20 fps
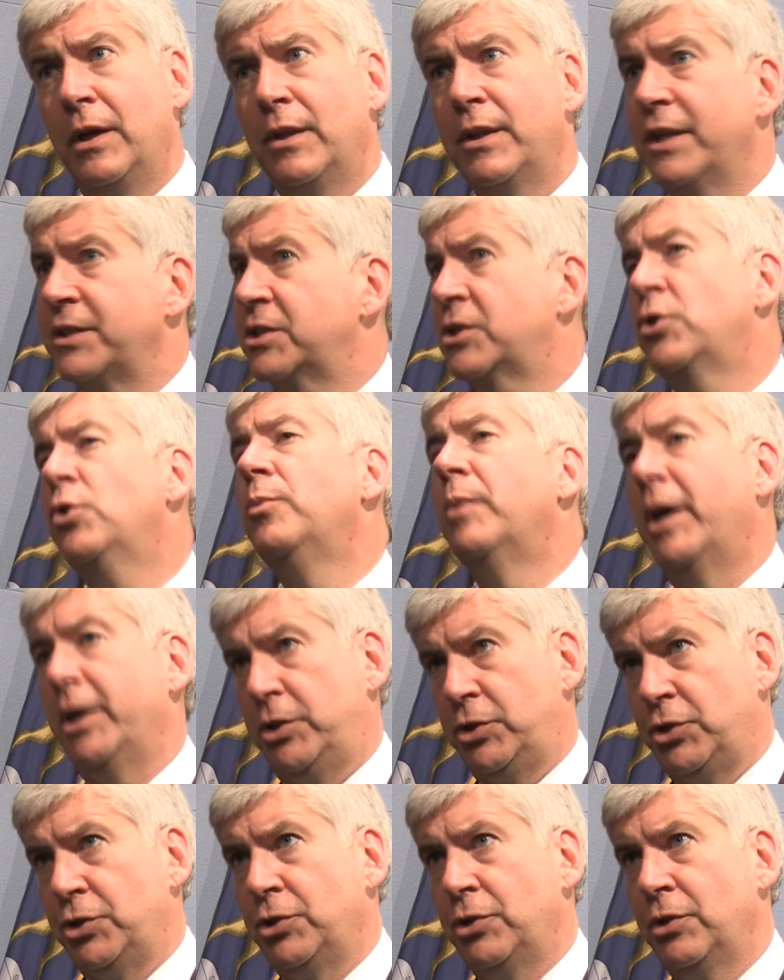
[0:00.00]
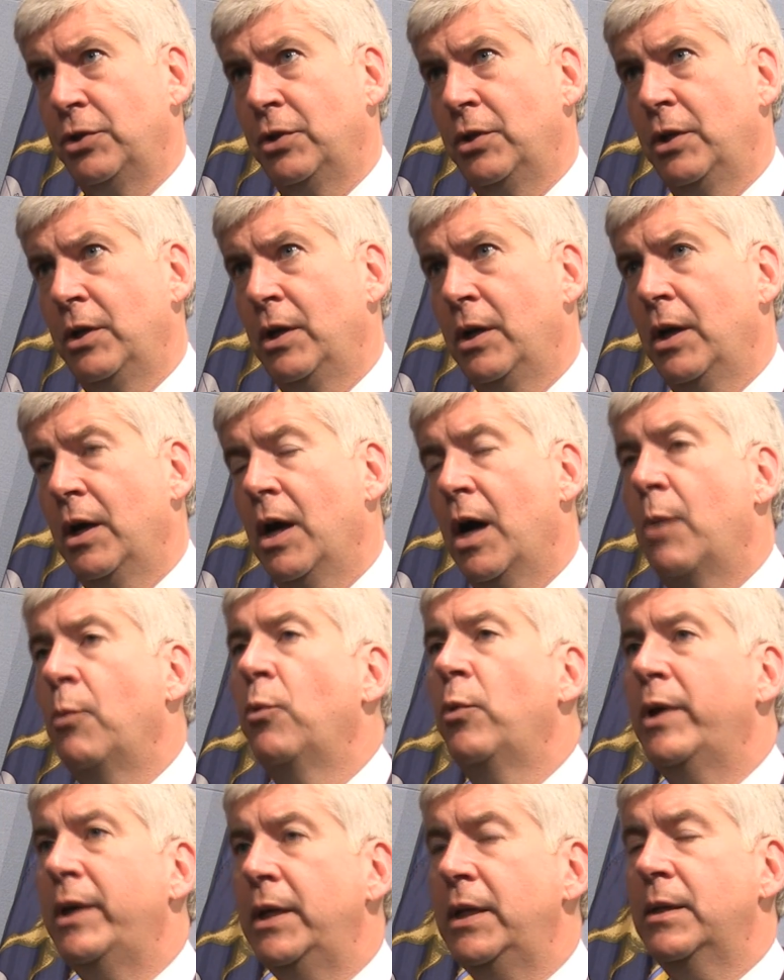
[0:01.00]
That's too much.
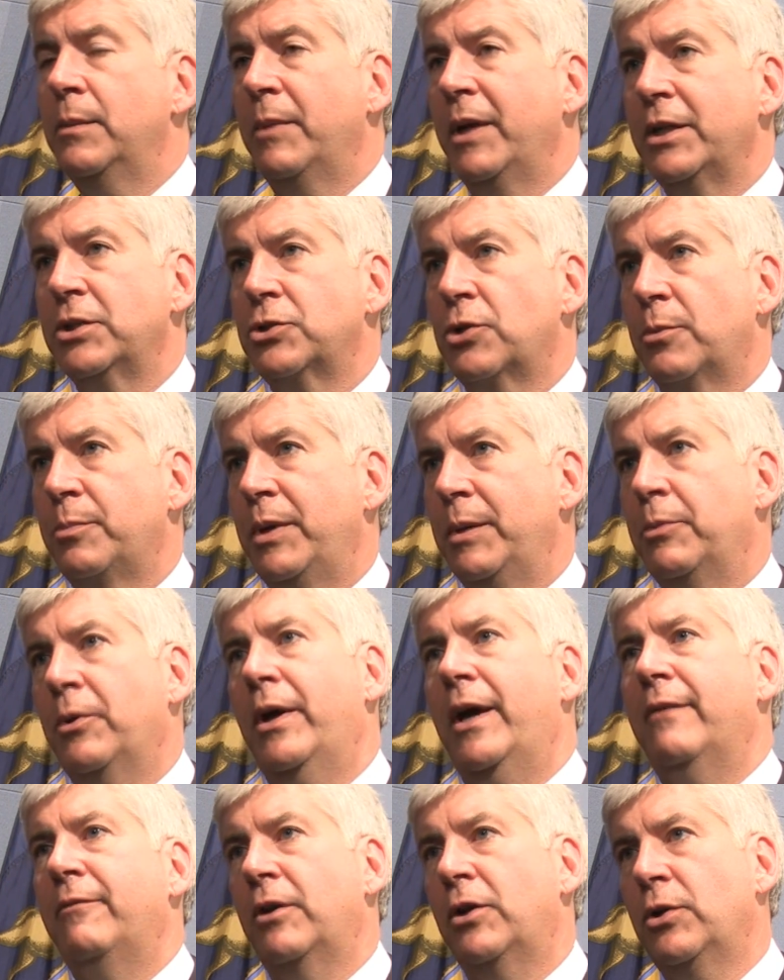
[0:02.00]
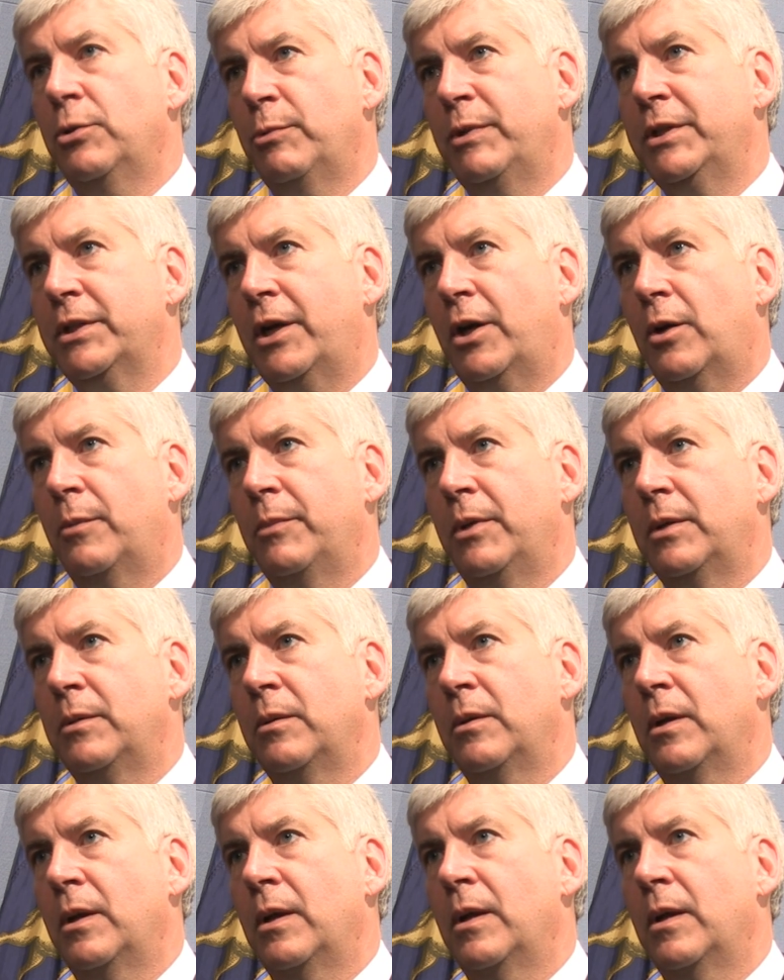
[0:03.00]
We need to make sure people have a good retirement,